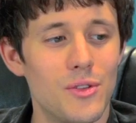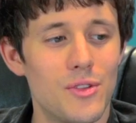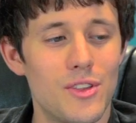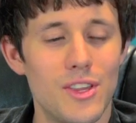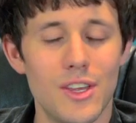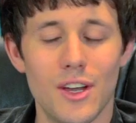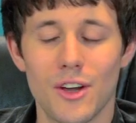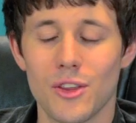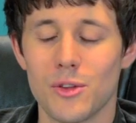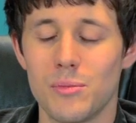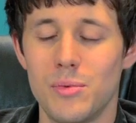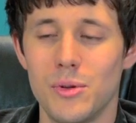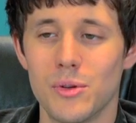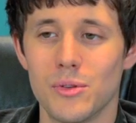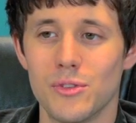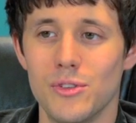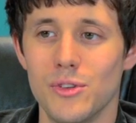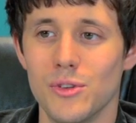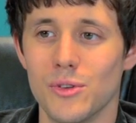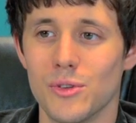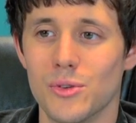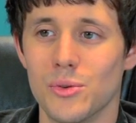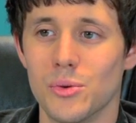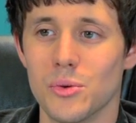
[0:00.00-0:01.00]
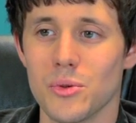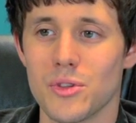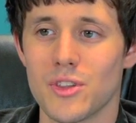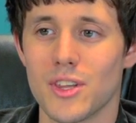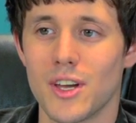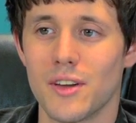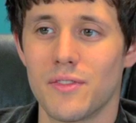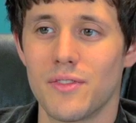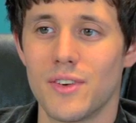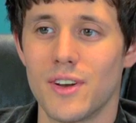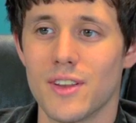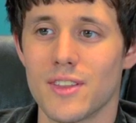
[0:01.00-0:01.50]
You see other people doing cool
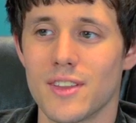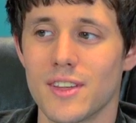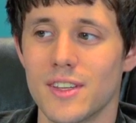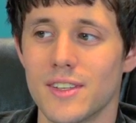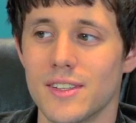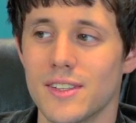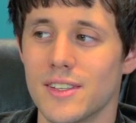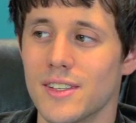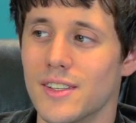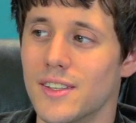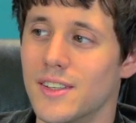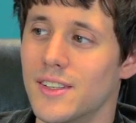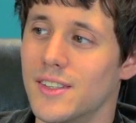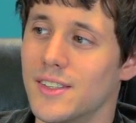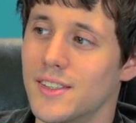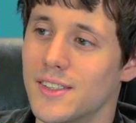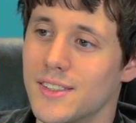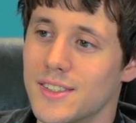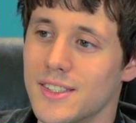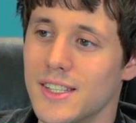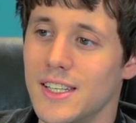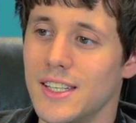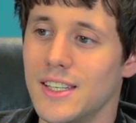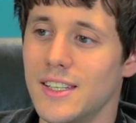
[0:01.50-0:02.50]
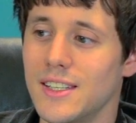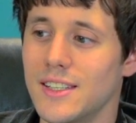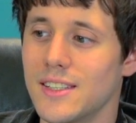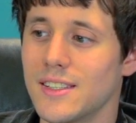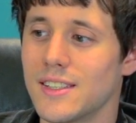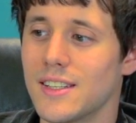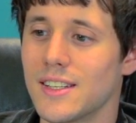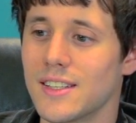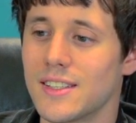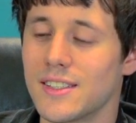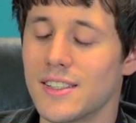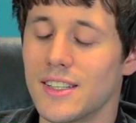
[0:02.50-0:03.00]
stuff and it's like, dang
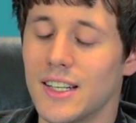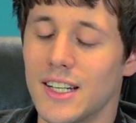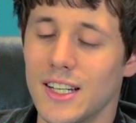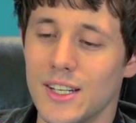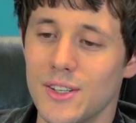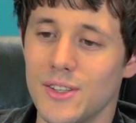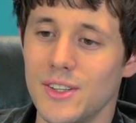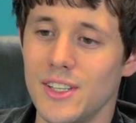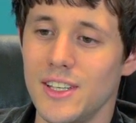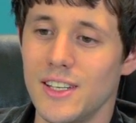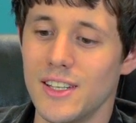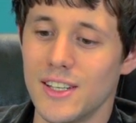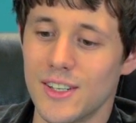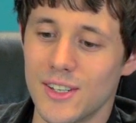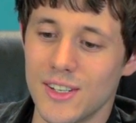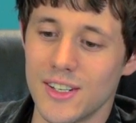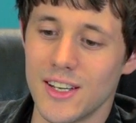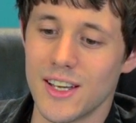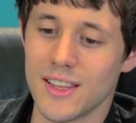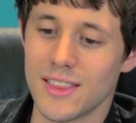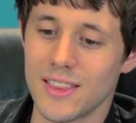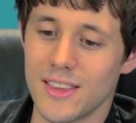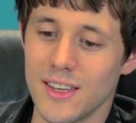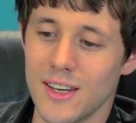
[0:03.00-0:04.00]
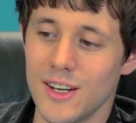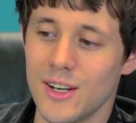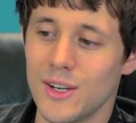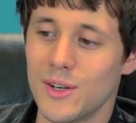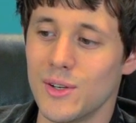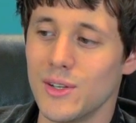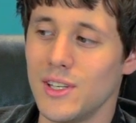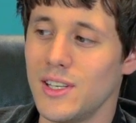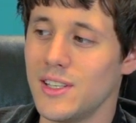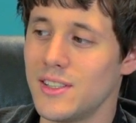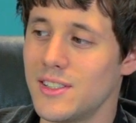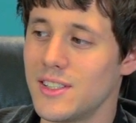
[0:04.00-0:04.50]
it, that guy on the internet
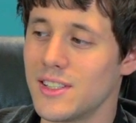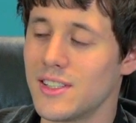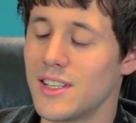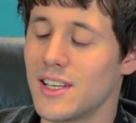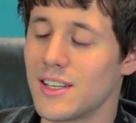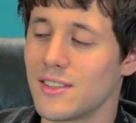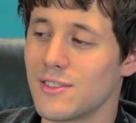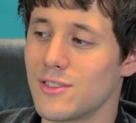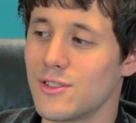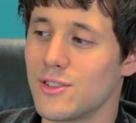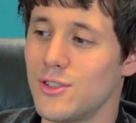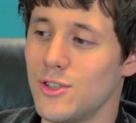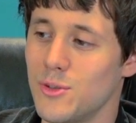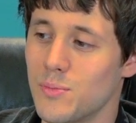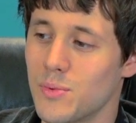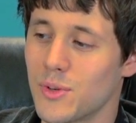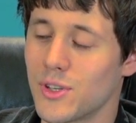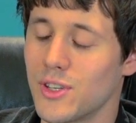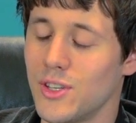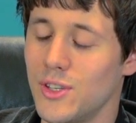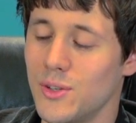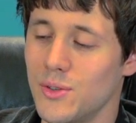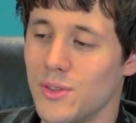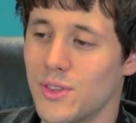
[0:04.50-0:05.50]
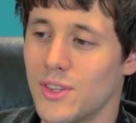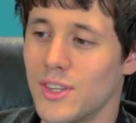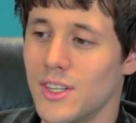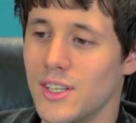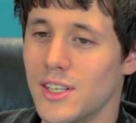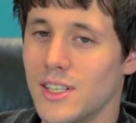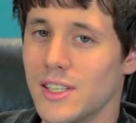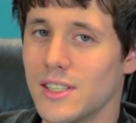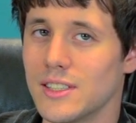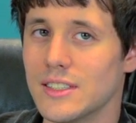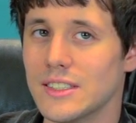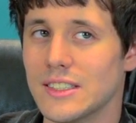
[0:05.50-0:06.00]
though, he did that super cute
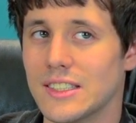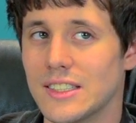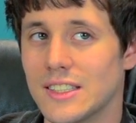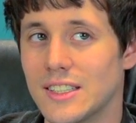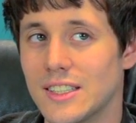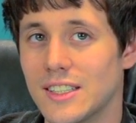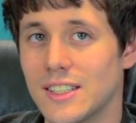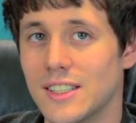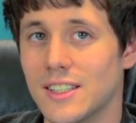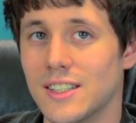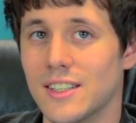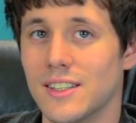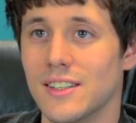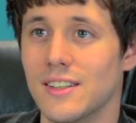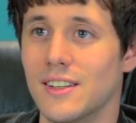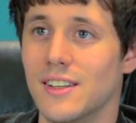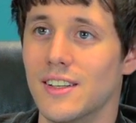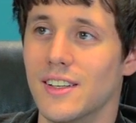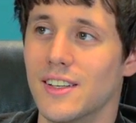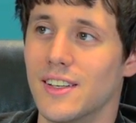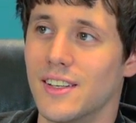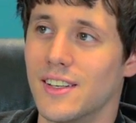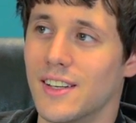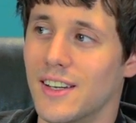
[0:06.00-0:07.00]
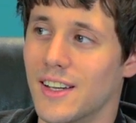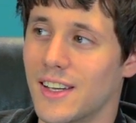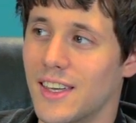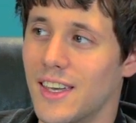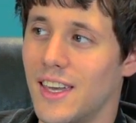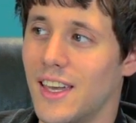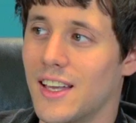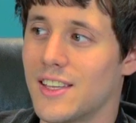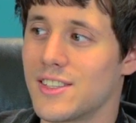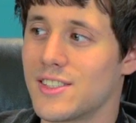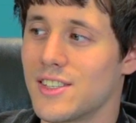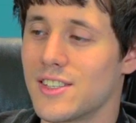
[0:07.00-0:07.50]
thing.
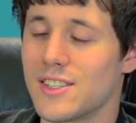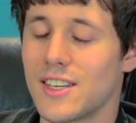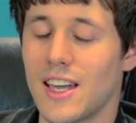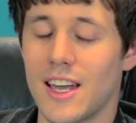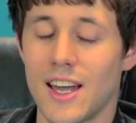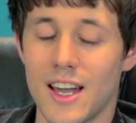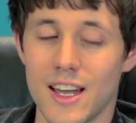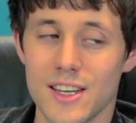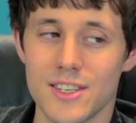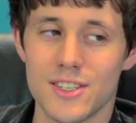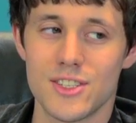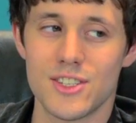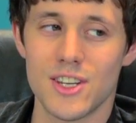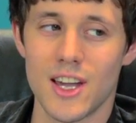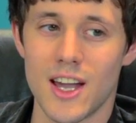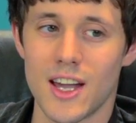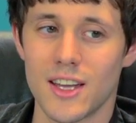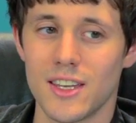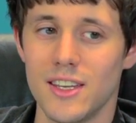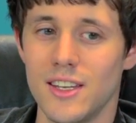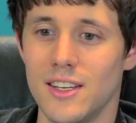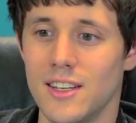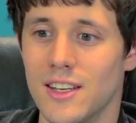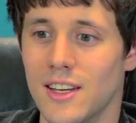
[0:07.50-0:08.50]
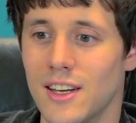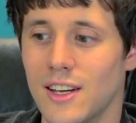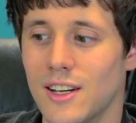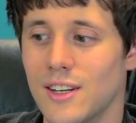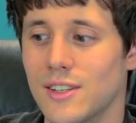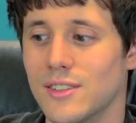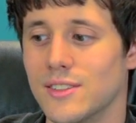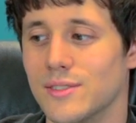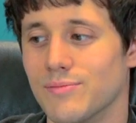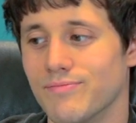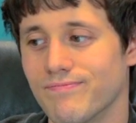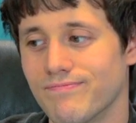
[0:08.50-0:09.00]
Can't just ask Jackie
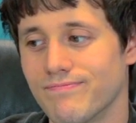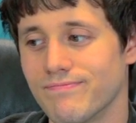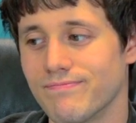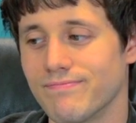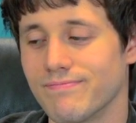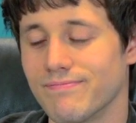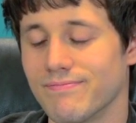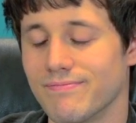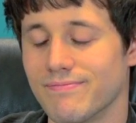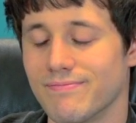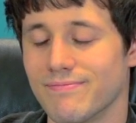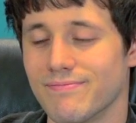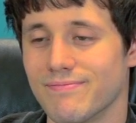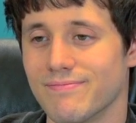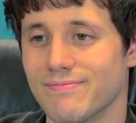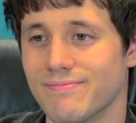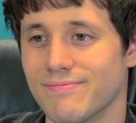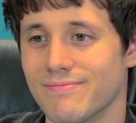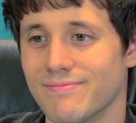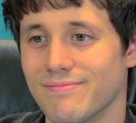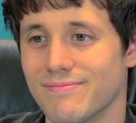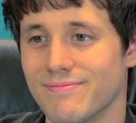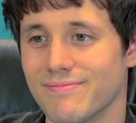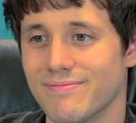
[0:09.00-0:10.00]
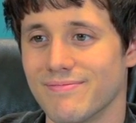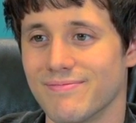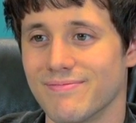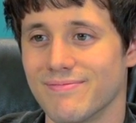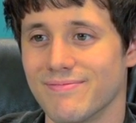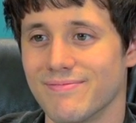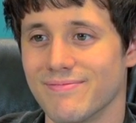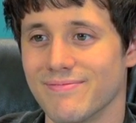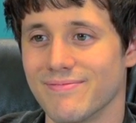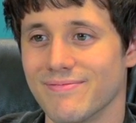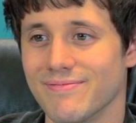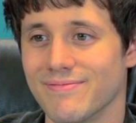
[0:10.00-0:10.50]
now. I think we all can blame
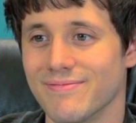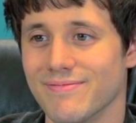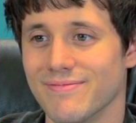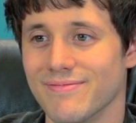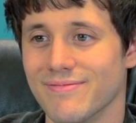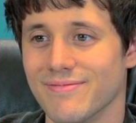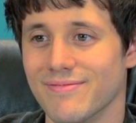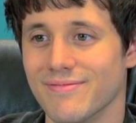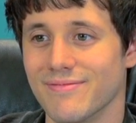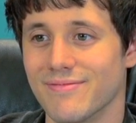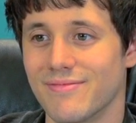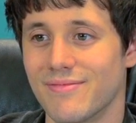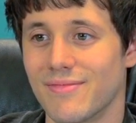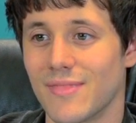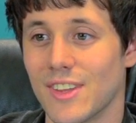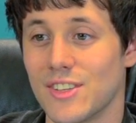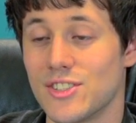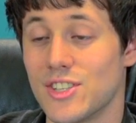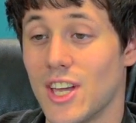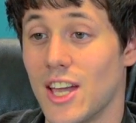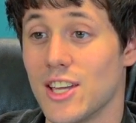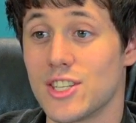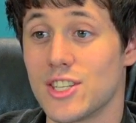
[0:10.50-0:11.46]
Jason Pitts for